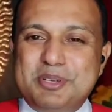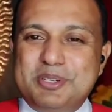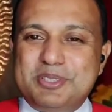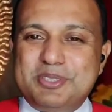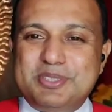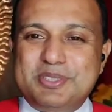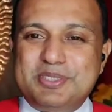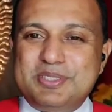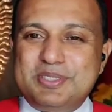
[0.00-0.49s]

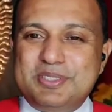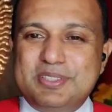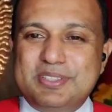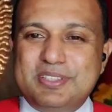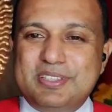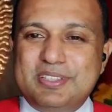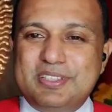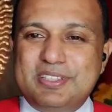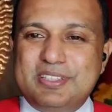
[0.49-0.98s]
because
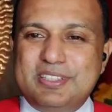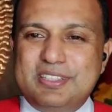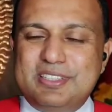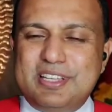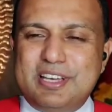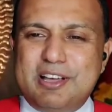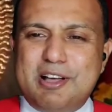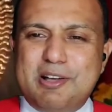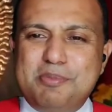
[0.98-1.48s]

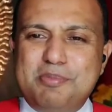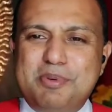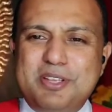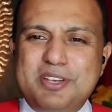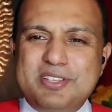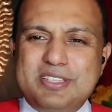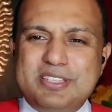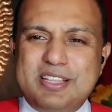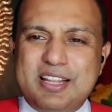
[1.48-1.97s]
they have
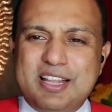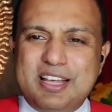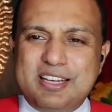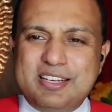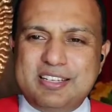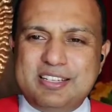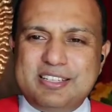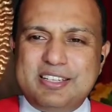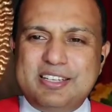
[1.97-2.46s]
been
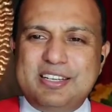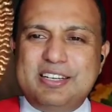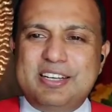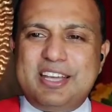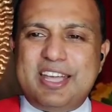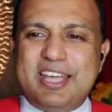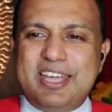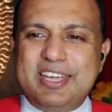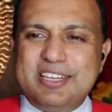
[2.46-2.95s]

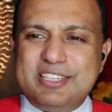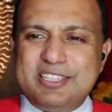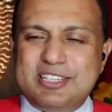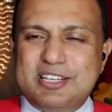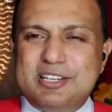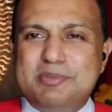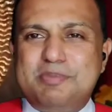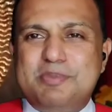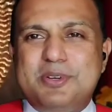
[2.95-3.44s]
slanted,
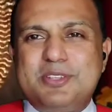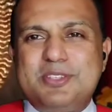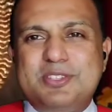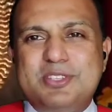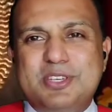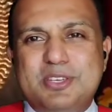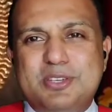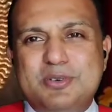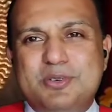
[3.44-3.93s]
hated,
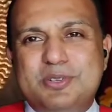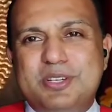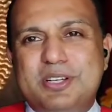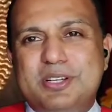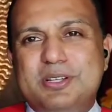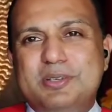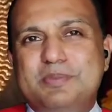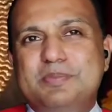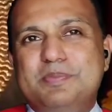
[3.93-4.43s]

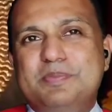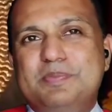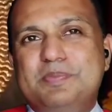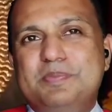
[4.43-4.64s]
persecuted,